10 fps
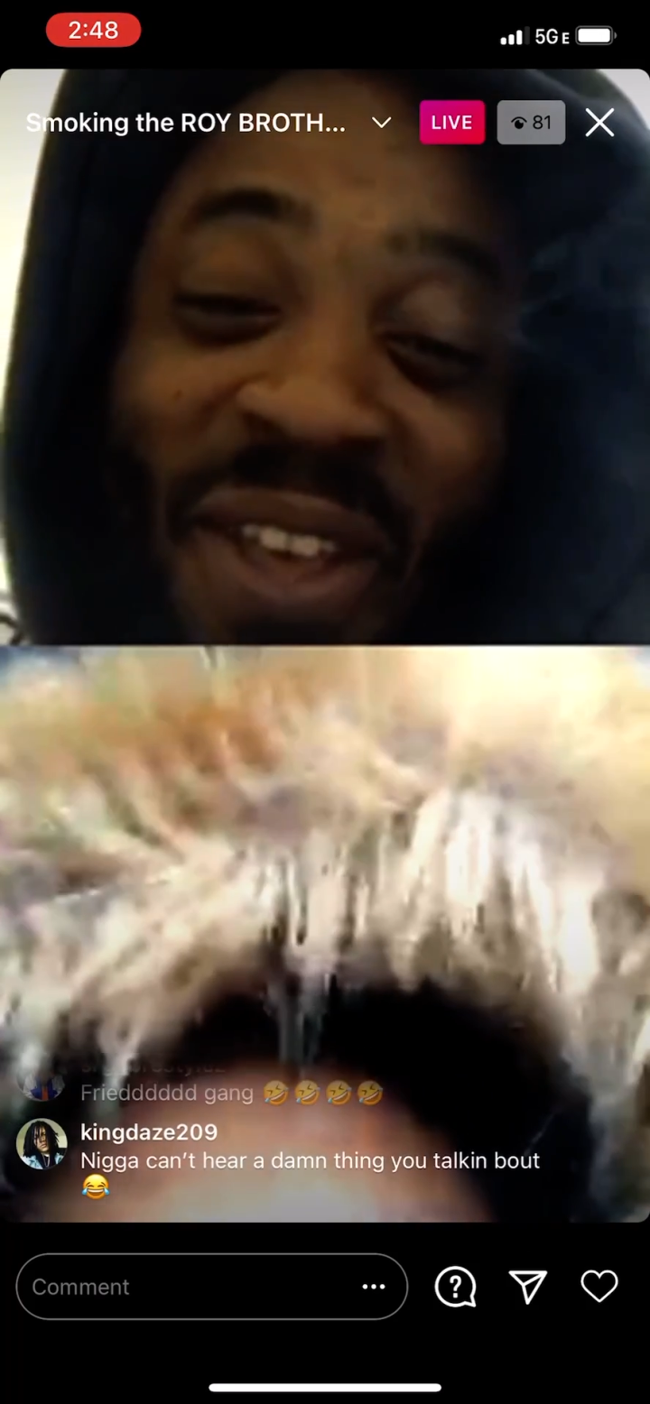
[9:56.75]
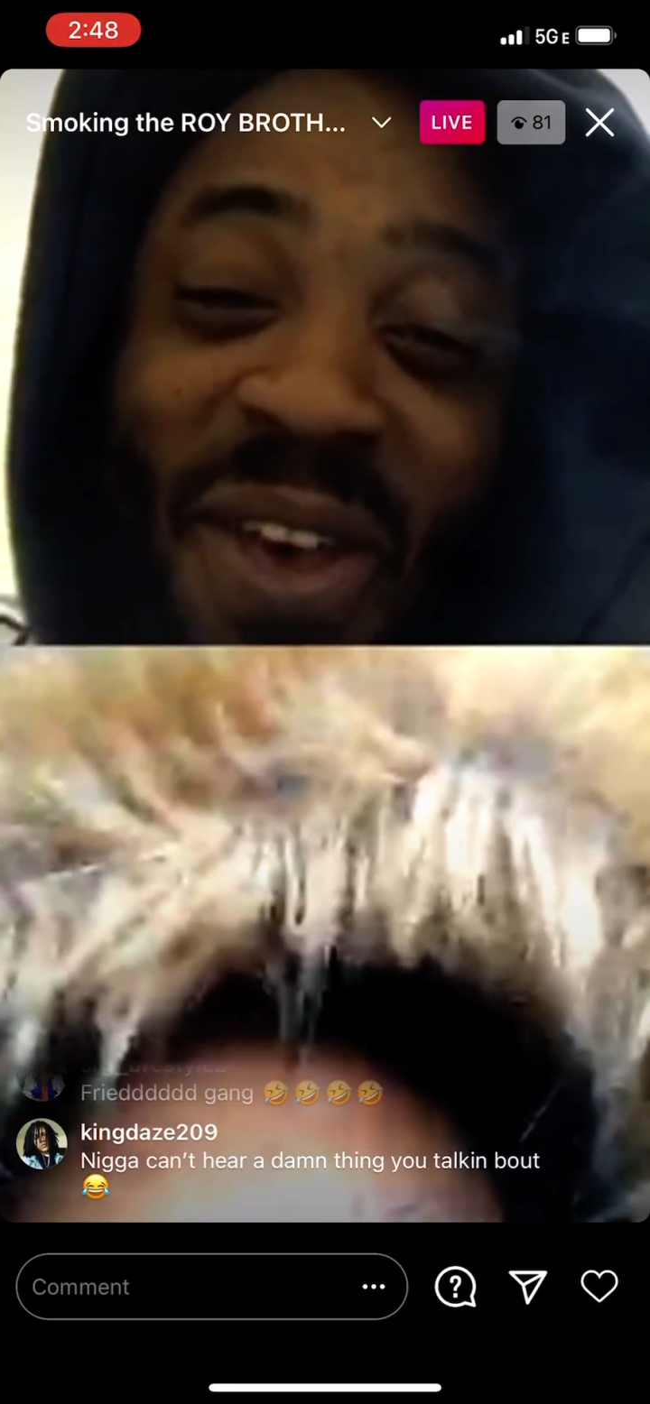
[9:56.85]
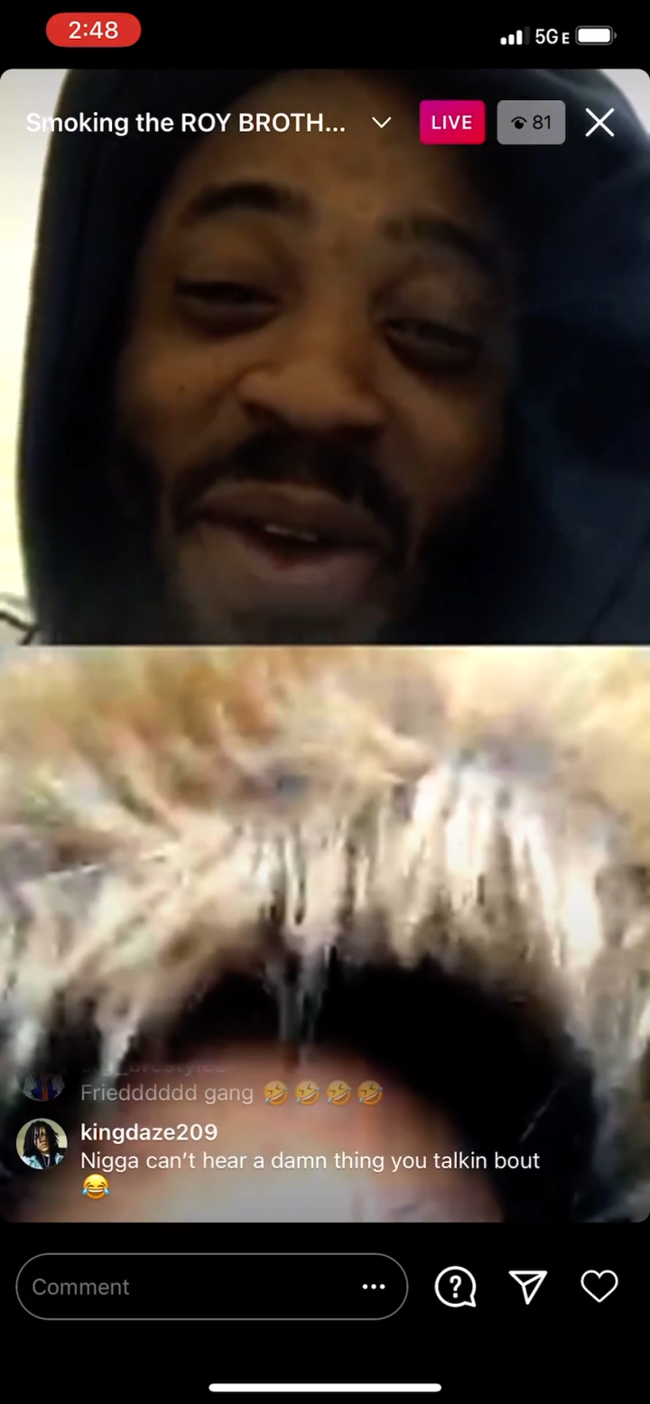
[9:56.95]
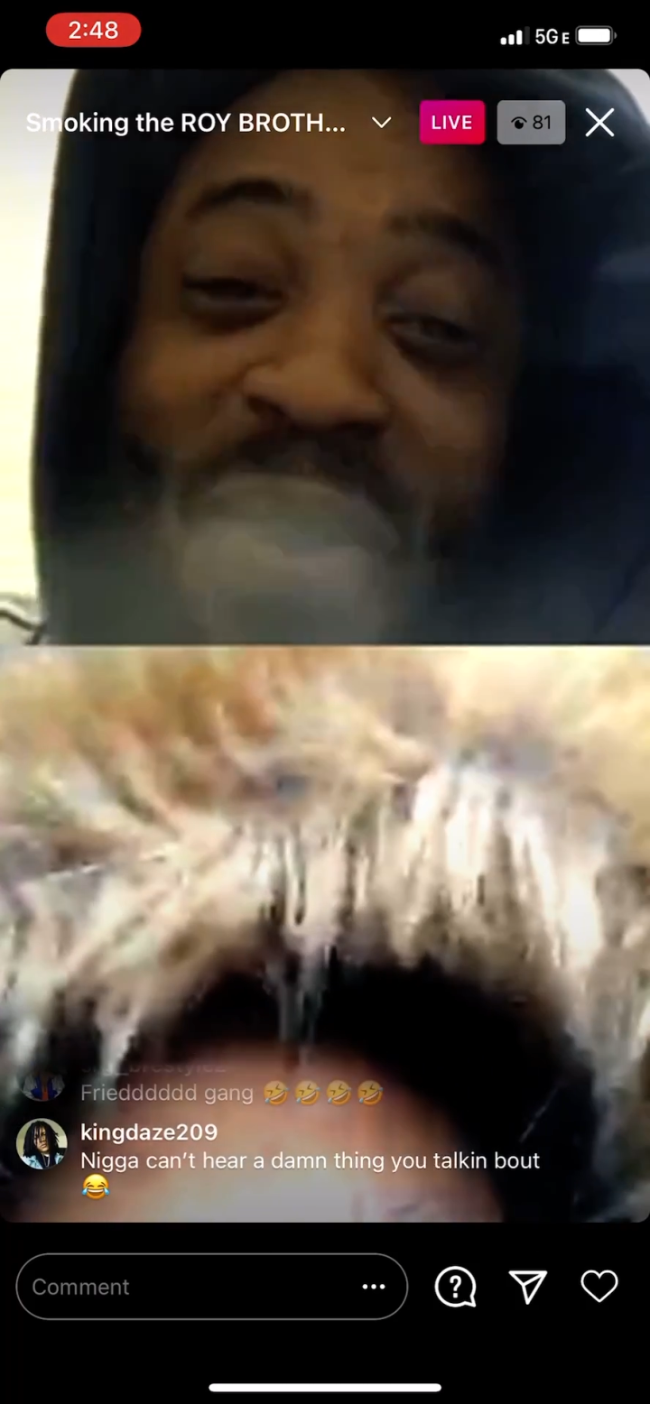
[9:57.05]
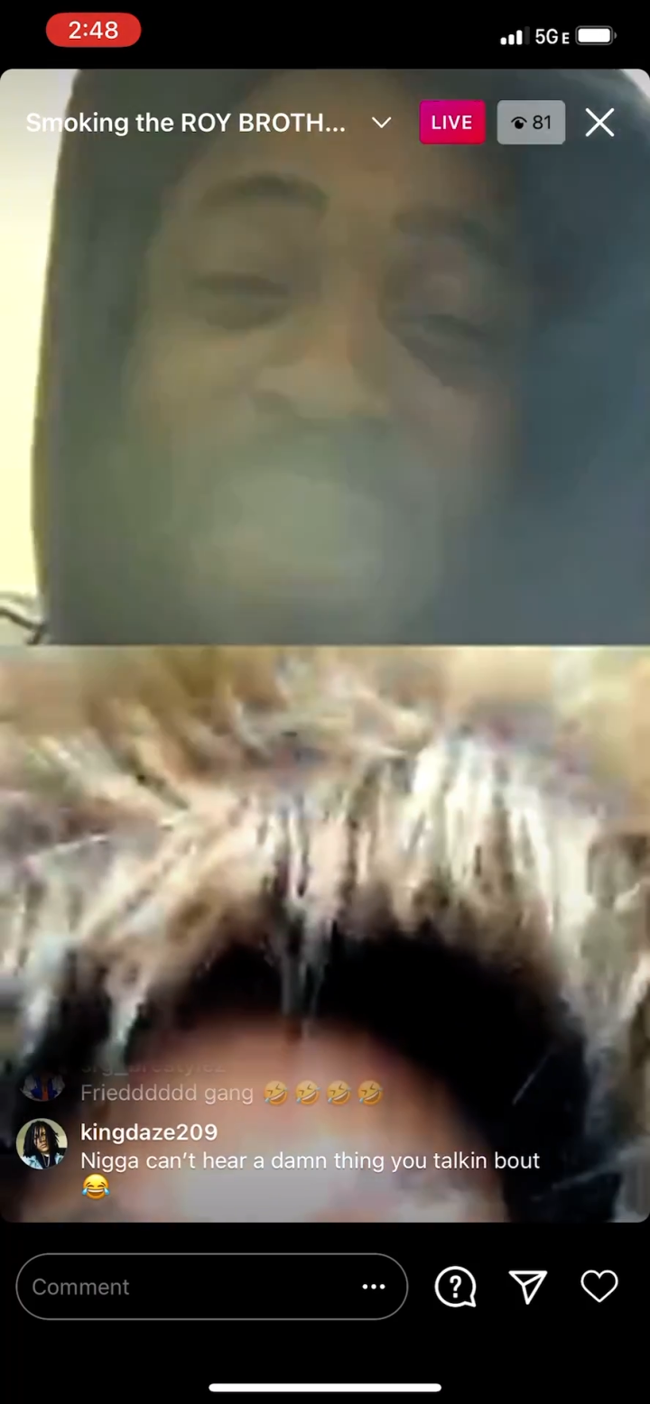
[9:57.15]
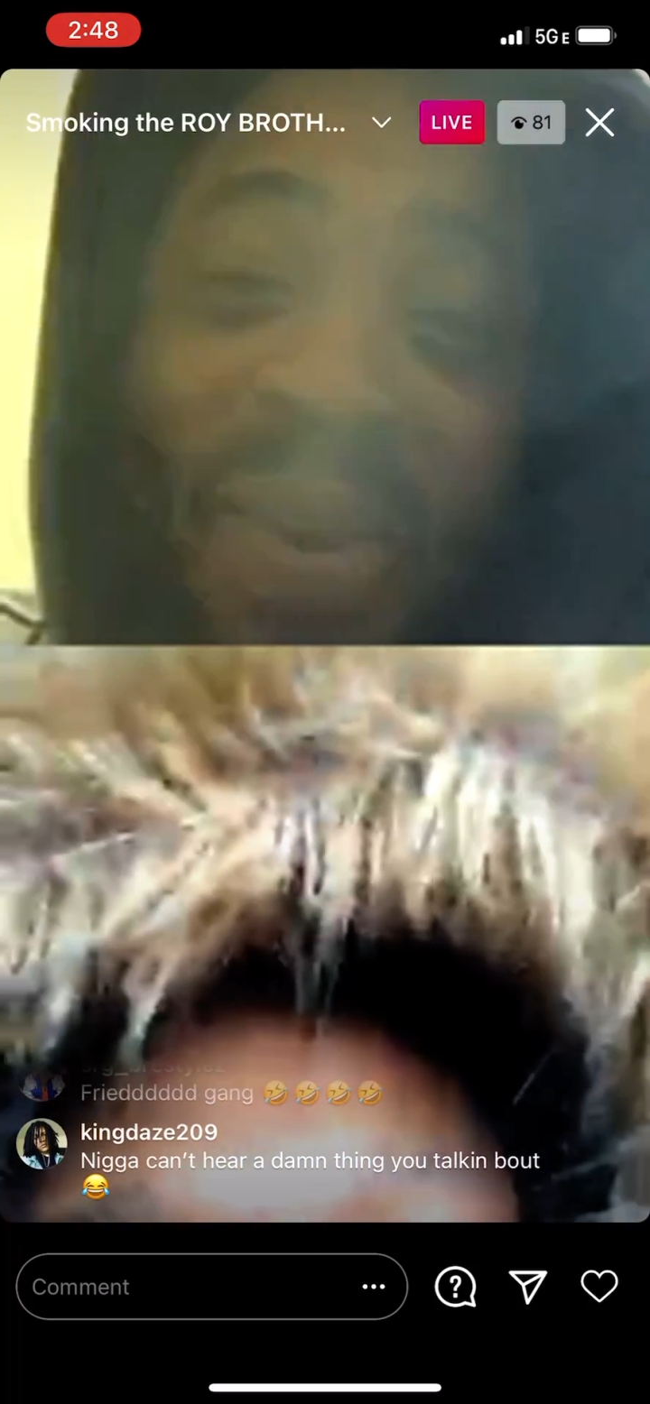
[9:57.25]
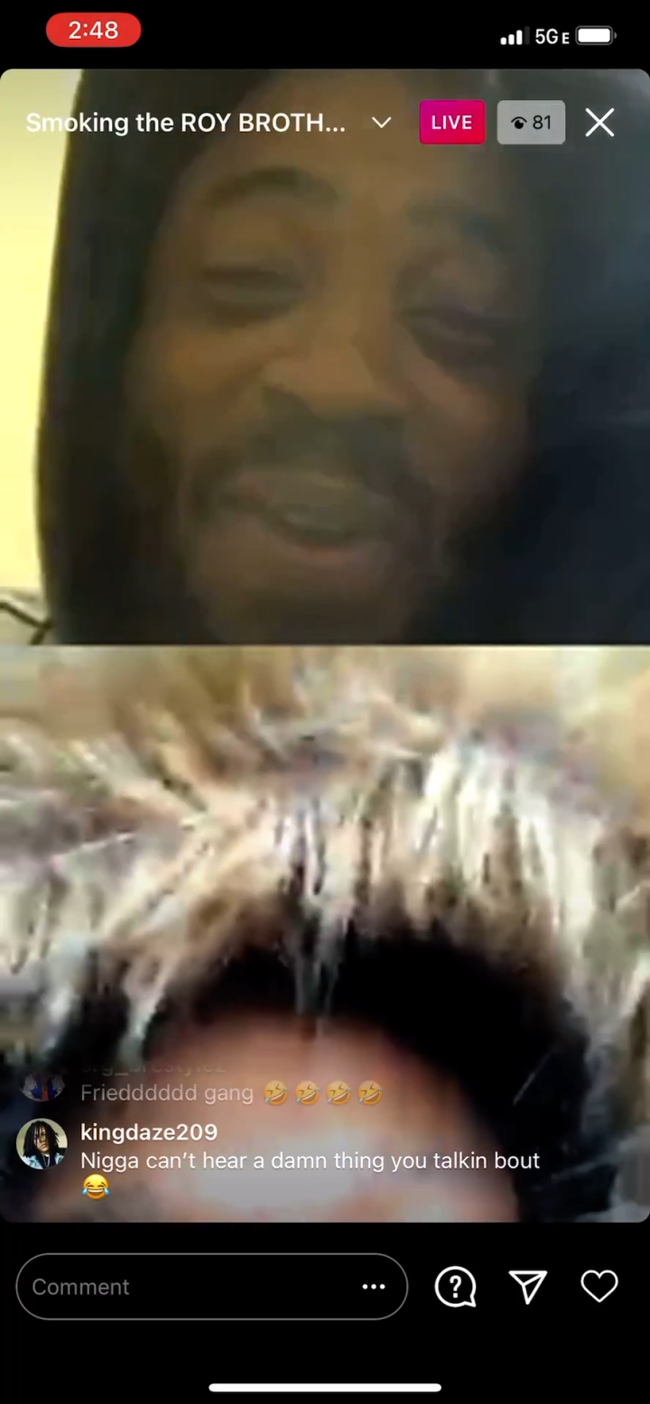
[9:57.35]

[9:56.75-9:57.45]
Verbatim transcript: we can't